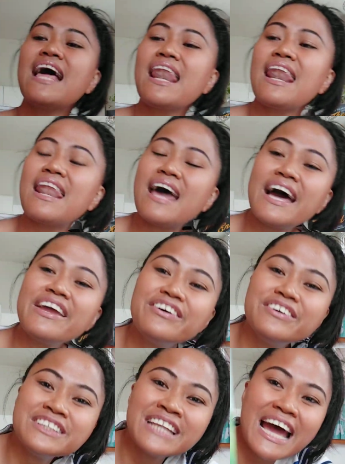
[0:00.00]
the
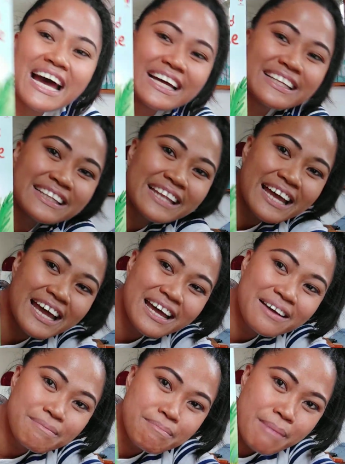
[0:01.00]
lion and
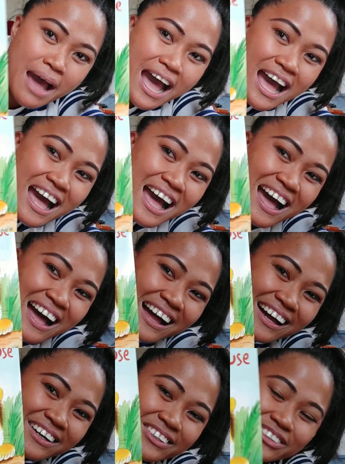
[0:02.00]
the
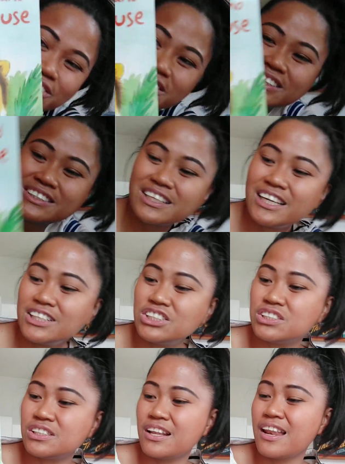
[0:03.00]
mouse.
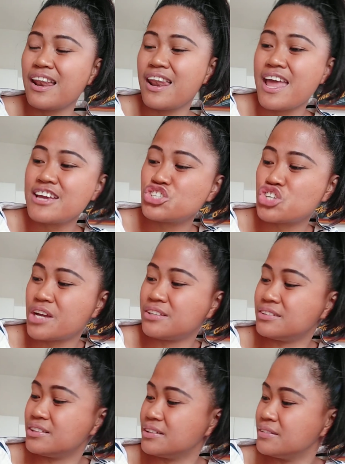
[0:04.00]
It's
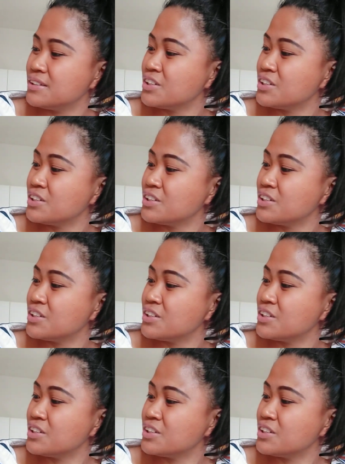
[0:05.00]
legend.